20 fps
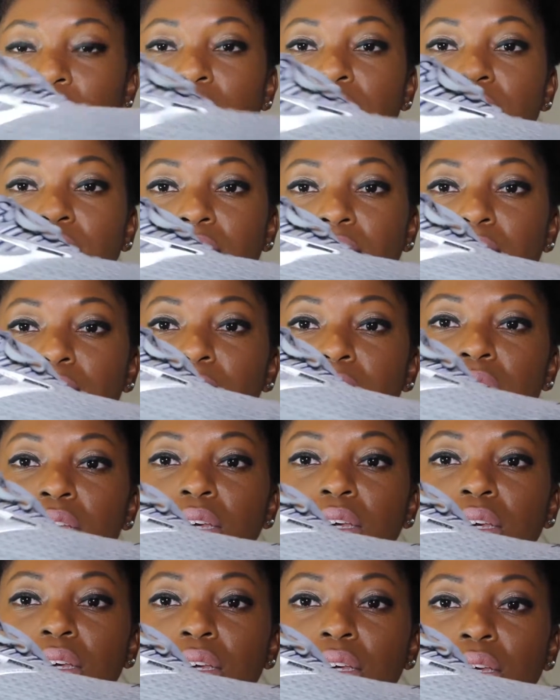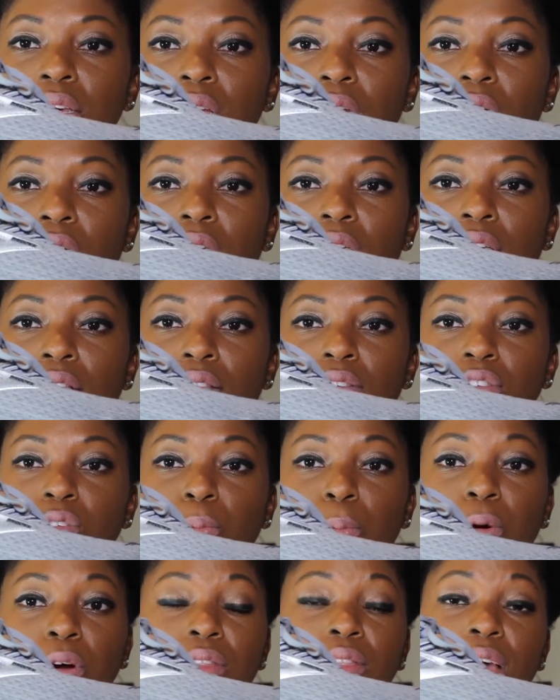gives me the
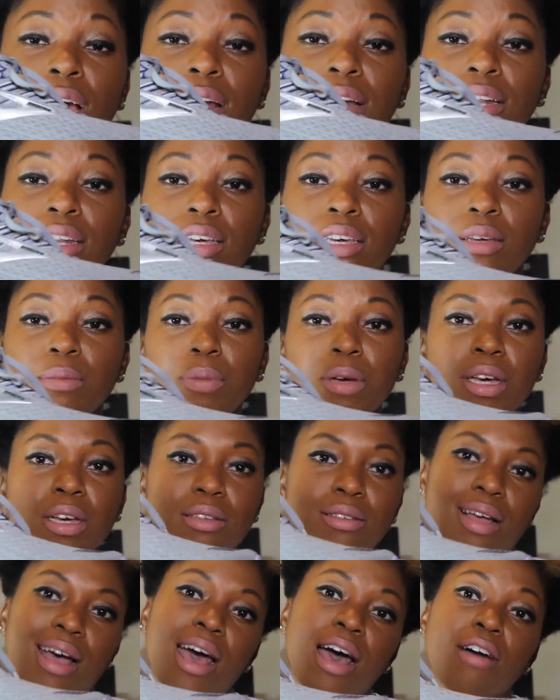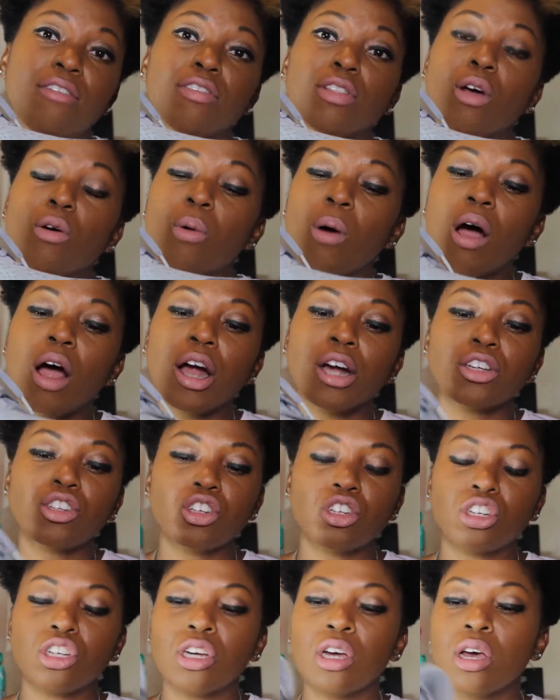support that I need because I have low
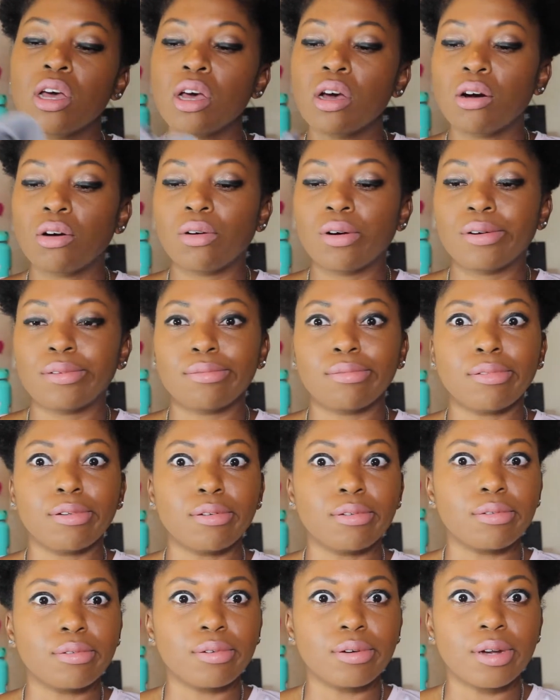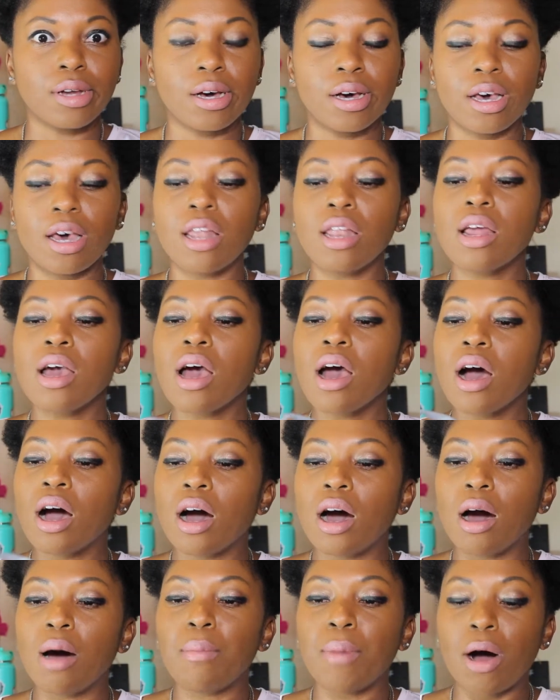arch, or little or none.
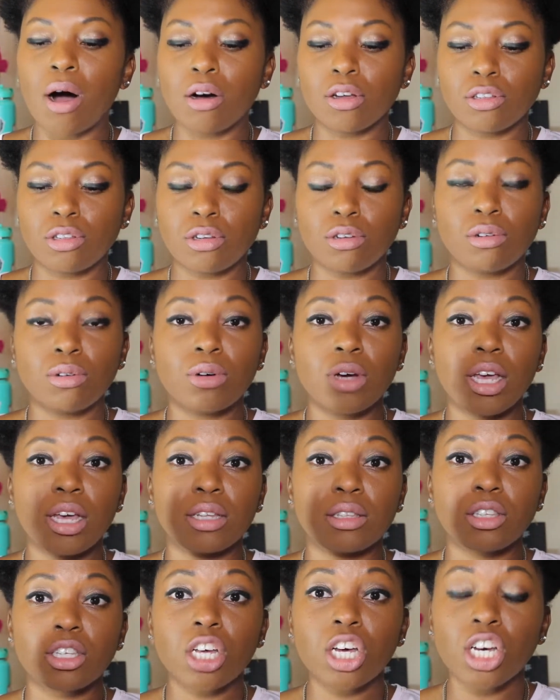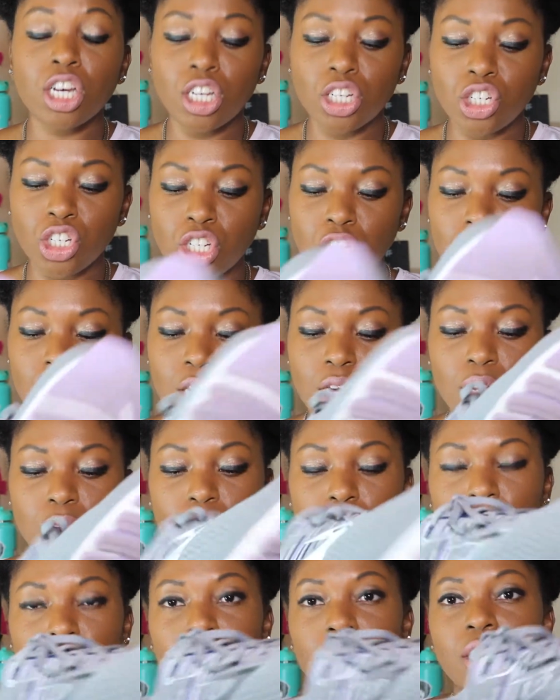Also, it's cushion,
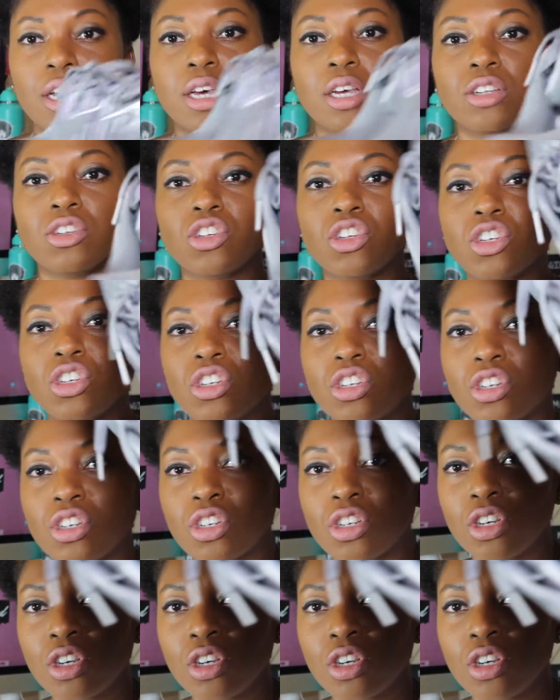which